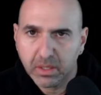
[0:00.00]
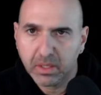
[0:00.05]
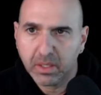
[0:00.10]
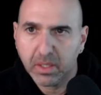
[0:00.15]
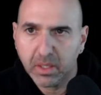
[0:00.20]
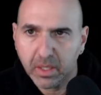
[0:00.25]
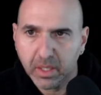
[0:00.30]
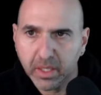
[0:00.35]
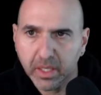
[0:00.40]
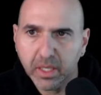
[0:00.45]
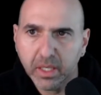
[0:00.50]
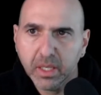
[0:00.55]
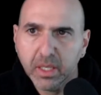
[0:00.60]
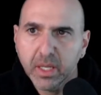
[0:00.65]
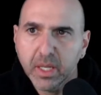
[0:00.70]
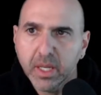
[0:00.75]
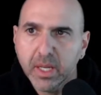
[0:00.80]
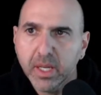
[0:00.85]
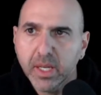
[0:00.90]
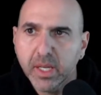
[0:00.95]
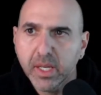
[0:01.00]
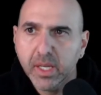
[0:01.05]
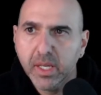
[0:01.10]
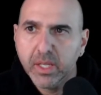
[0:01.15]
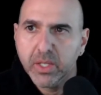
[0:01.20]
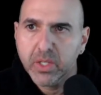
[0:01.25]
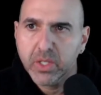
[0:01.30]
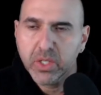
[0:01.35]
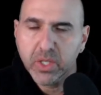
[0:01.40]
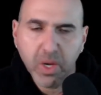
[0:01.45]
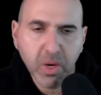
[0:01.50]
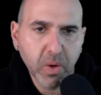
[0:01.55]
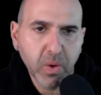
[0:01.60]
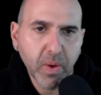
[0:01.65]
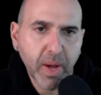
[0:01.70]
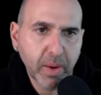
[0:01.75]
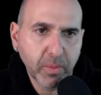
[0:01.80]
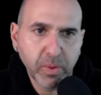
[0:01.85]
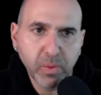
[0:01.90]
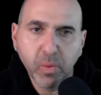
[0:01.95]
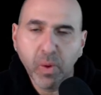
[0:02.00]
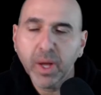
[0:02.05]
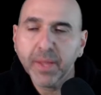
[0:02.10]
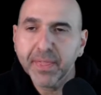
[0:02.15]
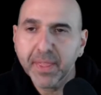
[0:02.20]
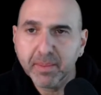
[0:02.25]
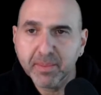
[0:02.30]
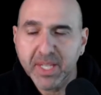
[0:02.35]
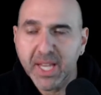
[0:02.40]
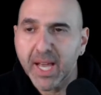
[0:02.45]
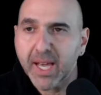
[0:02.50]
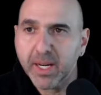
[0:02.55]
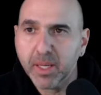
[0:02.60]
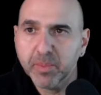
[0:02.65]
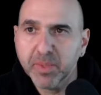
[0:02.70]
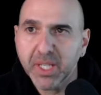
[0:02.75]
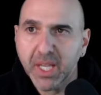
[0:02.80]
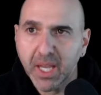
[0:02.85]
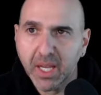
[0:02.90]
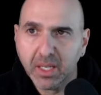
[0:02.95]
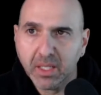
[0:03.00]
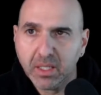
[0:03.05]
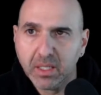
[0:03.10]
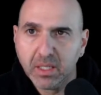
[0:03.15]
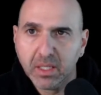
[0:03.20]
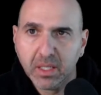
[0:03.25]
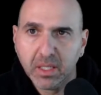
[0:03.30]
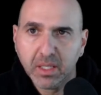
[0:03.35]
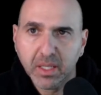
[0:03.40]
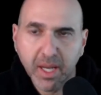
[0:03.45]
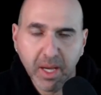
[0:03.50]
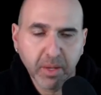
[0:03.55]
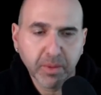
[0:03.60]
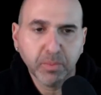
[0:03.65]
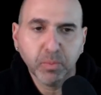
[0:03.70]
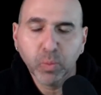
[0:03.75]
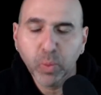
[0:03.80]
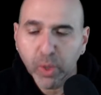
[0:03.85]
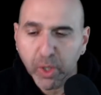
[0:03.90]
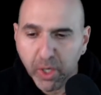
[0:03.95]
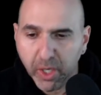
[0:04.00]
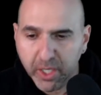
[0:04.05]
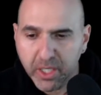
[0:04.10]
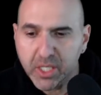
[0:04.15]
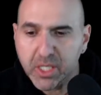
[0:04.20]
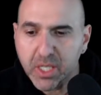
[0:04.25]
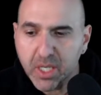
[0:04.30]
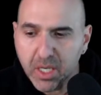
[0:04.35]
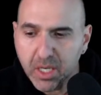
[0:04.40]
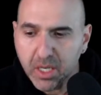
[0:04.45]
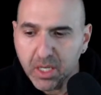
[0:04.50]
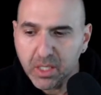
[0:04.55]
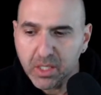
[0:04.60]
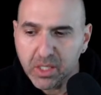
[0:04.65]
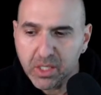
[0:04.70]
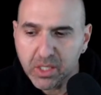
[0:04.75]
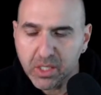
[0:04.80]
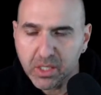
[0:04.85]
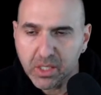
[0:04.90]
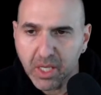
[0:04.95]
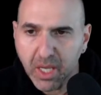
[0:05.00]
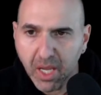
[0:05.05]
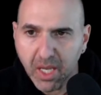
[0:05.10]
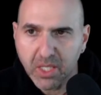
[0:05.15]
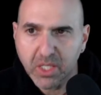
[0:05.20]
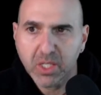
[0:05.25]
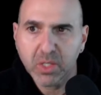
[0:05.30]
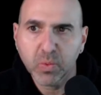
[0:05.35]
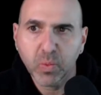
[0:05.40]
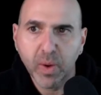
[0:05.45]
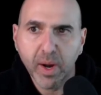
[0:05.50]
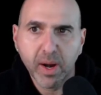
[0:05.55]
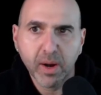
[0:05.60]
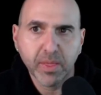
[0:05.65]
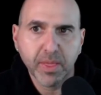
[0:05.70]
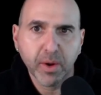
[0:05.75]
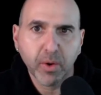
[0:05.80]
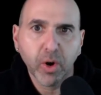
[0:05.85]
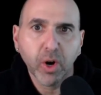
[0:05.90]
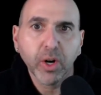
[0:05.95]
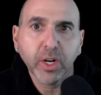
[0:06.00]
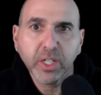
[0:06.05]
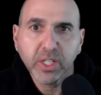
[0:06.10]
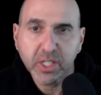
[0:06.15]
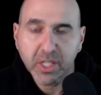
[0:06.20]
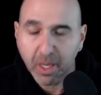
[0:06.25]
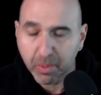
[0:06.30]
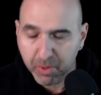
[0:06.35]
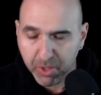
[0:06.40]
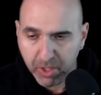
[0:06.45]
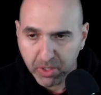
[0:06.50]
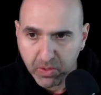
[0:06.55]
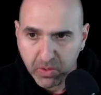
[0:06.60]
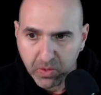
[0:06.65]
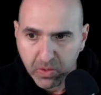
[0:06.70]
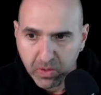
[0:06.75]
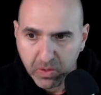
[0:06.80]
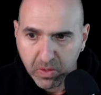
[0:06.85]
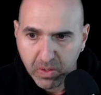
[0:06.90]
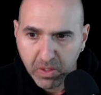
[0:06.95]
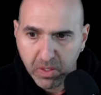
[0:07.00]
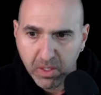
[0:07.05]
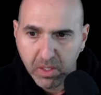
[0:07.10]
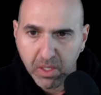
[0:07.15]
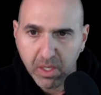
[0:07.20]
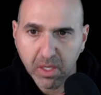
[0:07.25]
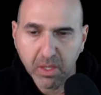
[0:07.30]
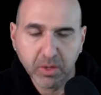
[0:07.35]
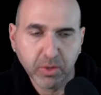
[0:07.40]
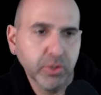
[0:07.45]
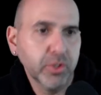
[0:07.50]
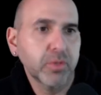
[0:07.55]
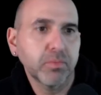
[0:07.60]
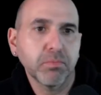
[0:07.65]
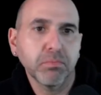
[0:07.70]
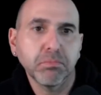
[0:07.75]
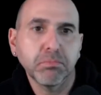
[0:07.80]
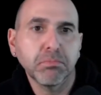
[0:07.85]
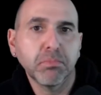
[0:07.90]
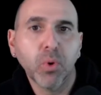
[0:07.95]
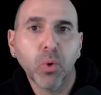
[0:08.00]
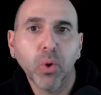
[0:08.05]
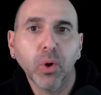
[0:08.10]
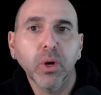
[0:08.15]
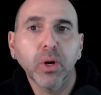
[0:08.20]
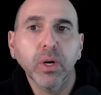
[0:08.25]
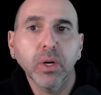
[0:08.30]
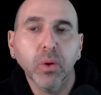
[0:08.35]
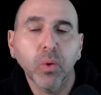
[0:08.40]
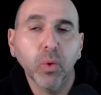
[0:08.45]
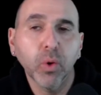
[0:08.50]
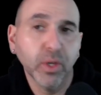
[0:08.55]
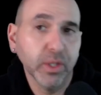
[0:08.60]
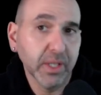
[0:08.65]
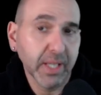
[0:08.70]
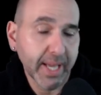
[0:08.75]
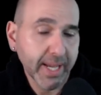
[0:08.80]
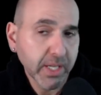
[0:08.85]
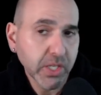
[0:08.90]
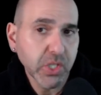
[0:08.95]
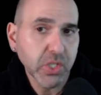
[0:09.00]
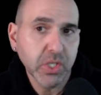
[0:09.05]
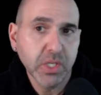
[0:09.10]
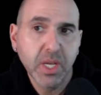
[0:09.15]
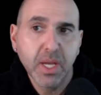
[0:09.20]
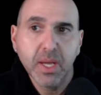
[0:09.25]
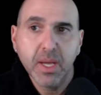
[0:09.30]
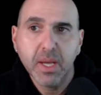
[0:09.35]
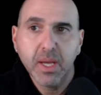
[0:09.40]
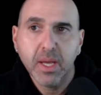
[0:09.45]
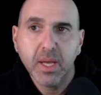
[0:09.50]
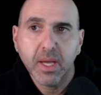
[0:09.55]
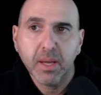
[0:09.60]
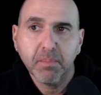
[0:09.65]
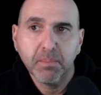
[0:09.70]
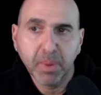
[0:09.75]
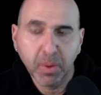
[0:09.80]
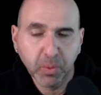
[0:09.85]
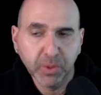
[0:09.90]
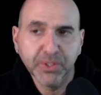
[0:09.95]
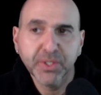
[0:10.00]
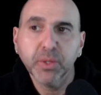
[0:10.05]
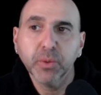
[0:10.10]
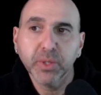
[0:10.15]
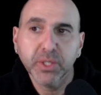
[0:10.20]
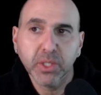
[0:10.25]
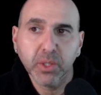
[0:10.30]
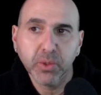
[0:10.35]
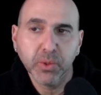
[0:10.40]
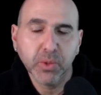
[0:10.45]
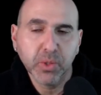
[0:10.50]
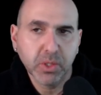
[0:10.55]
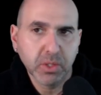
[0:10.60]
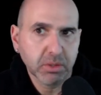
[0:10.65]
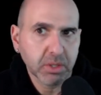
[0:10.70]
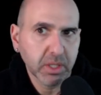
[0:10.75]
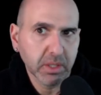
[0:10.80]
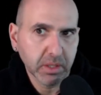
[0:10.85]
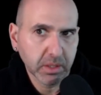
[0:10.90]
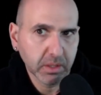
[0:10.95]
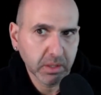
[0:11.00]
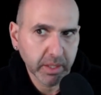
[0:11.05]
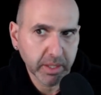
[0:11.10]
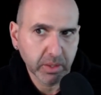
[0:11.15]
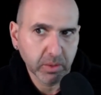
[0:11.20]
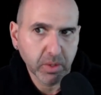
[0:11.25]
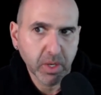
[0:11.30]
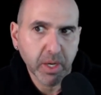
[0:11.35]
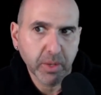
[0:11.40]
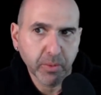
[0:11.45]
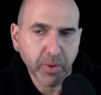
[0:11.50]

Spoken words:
All right. So, and we want them to add up to 8. Now, we're going to see cases where there are exceptions, either more or less, but we'll deal with those a little later on.